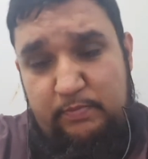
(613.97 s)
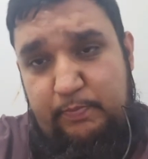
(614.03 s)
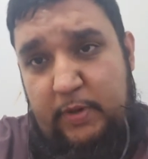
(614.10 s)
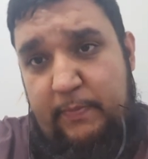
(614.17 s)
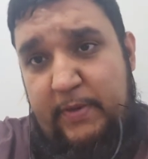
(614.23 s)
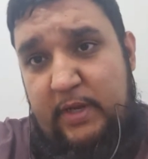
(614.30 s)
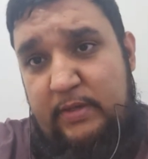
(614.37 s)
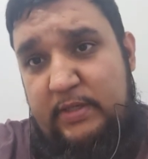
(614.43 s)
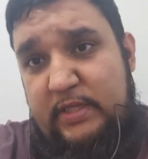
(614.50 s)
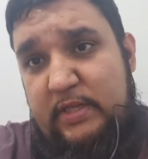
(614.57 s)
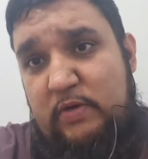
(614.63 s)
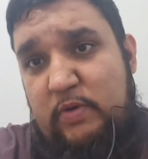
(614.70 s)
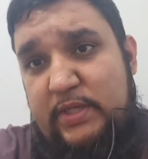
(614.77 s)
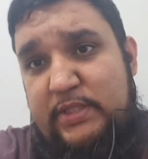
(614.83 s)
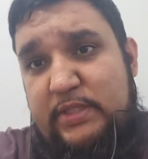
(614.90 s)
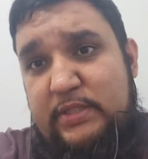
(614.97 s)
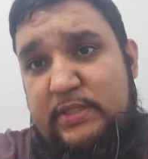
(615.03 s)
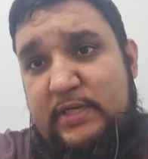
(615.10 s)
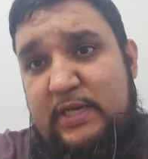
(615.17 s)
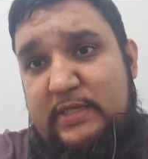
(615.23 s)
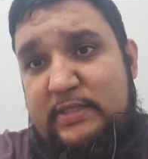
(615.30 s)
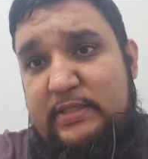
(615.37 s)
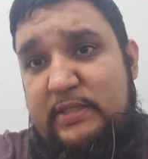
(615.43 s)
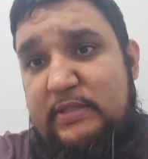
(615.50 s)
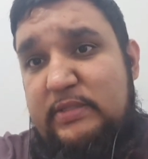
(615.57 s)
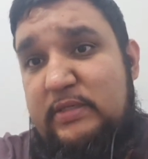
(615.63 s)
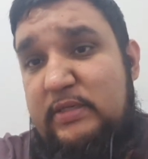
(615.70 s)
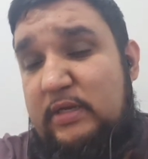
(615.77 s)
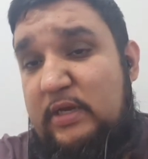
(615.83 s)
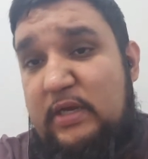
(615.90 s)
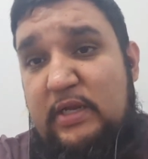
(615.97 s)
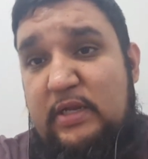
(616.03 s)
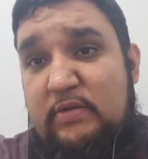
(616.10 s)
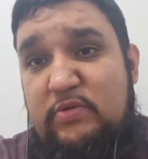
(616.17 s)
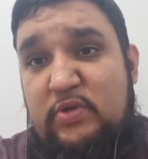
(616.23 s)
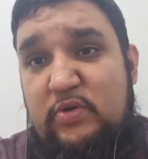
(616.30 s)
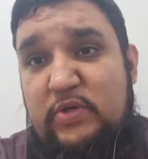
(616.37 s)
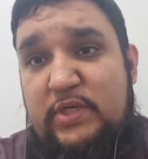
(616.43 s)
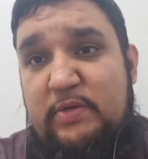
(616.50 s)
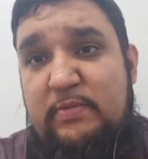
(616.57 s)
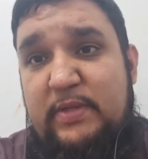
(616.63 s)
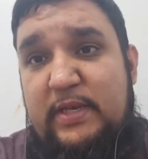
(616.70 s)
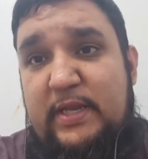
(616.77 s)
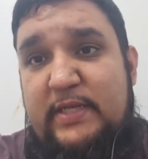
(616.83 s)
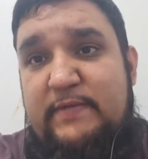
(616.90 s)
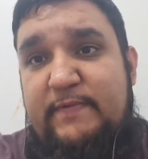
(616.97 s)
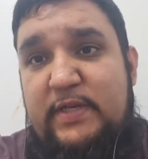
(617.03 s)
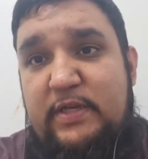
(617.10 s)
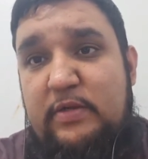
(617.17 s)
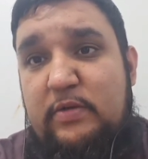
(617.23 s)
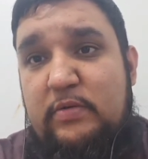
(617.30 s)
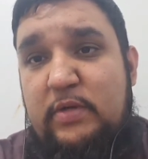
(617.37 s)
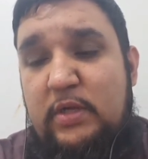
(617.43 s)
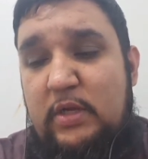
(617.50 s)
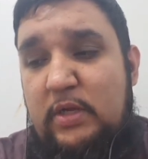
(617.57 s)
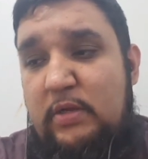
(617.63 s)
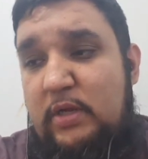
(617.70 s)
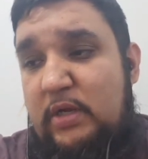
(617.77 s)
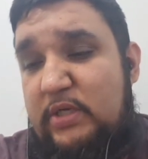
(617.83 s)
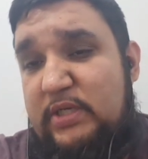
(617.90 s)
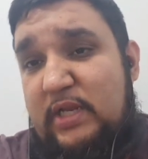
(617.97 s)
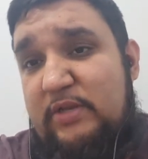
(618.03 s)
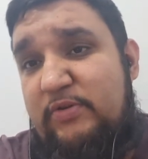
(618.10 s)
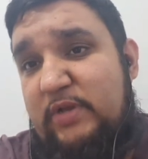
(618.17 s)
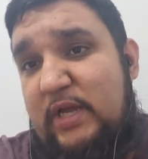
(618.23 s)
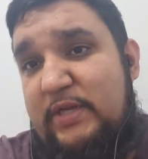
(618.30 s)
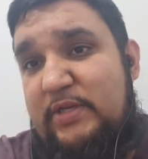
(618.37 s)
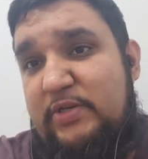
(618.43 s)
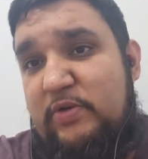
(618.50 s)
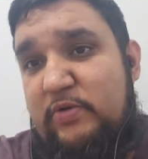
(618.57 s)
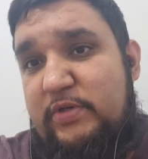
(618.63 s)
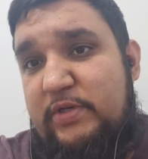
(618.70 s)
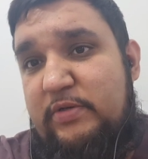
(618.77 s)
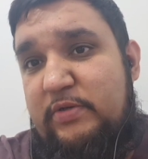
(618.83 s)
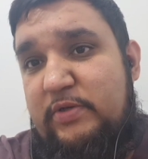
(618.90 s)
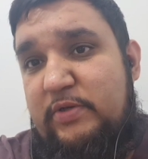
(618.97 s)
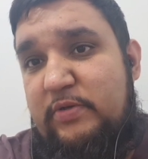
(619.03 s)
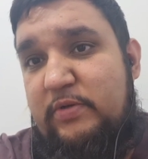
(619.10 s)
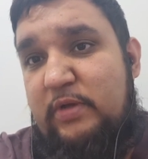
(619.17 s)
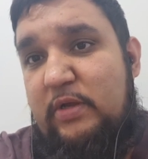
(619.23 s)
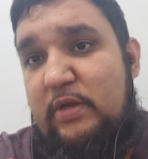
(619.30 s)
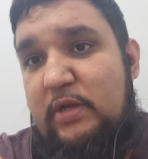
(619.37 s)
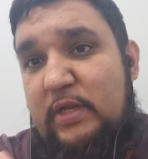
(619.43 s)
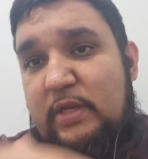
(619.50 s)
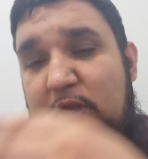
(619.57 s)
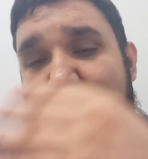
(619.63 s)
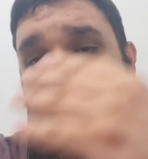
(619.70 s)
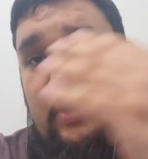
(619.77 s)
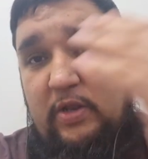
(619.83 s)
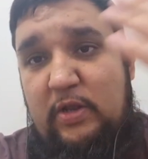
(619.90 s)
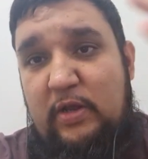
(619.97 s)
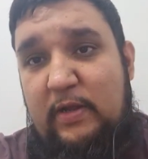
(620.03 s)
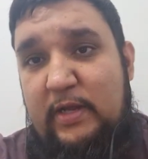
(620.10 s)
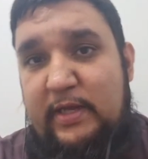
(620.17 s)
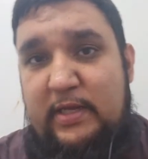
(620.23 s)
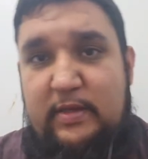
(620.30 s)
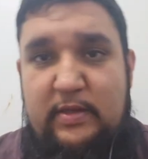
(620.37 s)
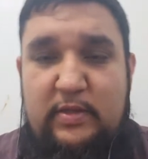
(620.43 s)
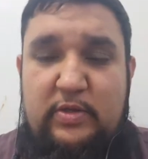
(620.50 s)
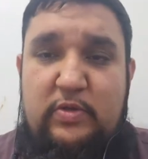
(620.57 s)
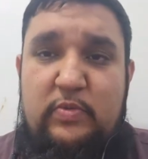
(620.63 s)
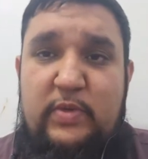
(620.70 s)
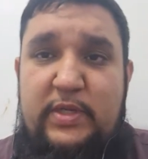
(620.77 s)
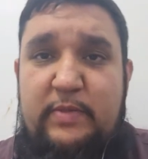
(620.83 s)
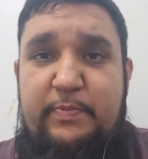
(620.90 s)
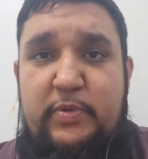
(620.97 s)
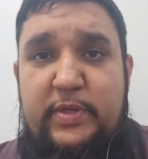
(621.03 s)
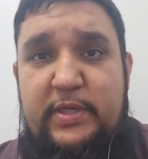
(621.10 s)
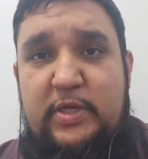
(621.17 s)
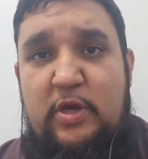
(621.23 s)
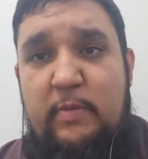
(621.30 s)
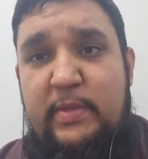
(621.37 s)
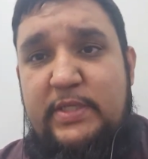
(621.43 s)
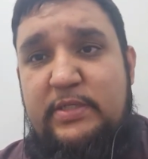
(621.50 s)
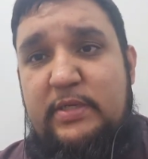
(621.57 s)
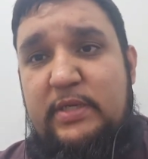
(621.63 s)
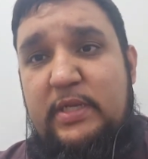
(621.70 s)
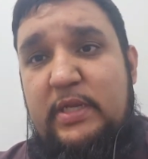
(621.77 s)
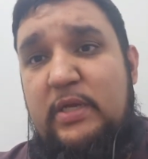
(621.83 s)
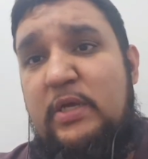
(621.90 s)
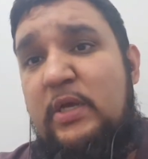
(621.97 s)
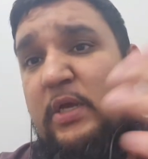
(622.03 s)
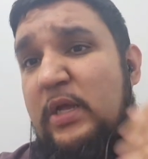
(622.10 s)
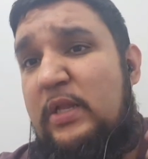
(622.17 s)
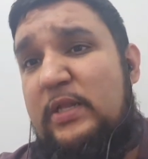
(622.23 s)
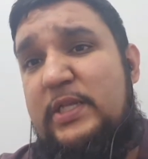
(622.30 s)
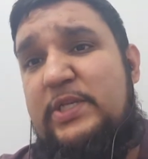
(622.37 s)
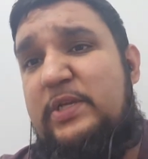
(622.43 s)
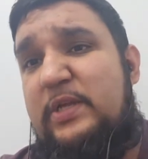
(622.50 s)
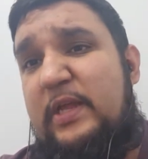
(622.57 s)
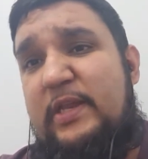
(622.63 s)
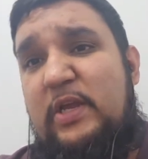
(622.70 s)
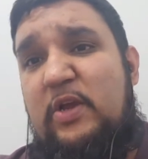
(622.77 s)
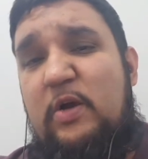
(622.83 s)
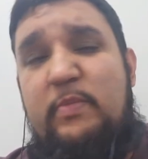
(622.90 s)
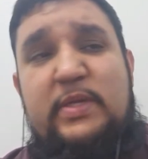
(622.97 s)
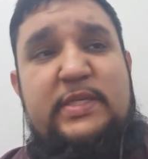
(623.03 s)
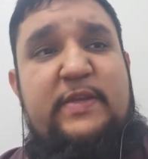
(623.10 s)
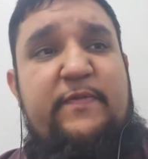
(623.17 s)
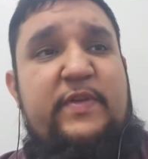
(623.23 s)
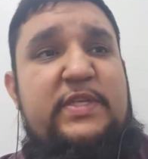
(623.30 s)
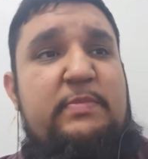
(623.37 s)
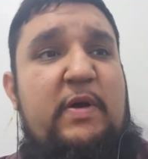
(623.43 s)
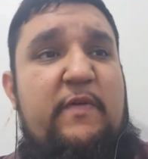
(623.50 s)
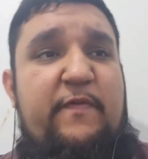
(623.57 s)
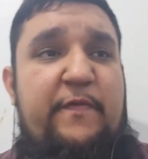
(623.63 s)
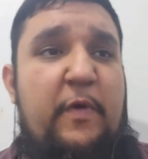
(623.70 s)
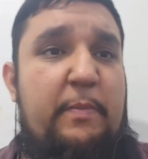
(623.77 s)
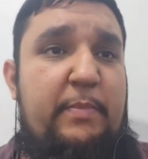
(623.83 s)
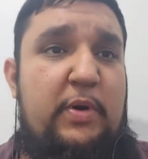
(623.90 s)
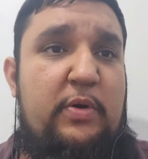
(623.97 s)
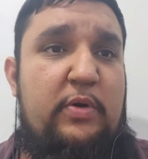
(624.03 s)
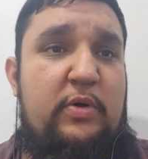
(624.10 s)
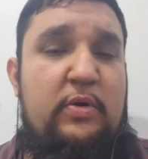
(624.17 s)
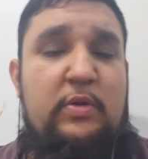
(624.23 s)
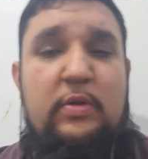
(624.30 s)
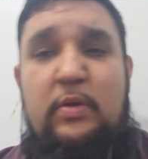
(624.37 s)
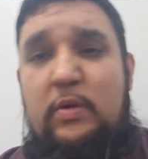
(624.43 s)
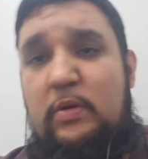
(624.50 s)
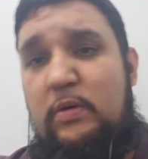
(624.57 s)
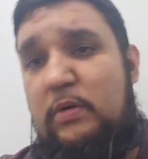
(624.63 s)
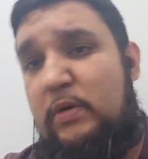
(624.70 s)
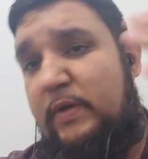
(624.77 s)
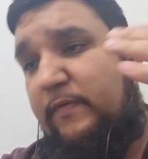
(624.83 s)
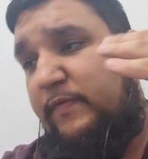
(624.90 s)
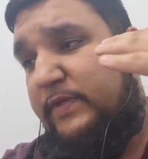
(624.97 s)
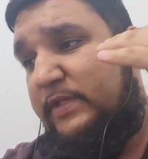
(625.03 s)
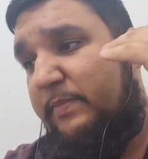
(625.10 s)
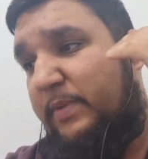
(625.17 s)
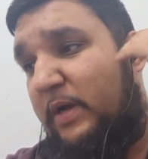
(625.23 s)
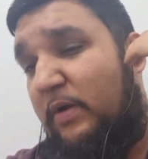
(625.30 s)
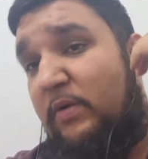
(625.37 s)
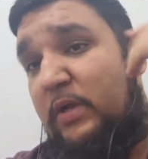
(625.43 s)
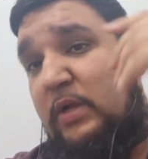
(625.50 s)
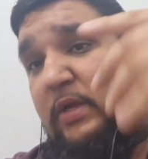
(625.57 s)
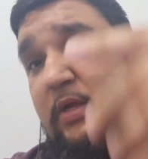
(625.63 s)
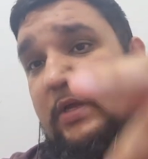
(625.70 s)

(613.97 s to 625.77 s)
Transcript: Pop it onto the questions and answers, and I'll talk to you in the next video. Because I do like to talk to you lot, and I like you when you're putting comments on here. Literally any comments, if it's about football, or if it's about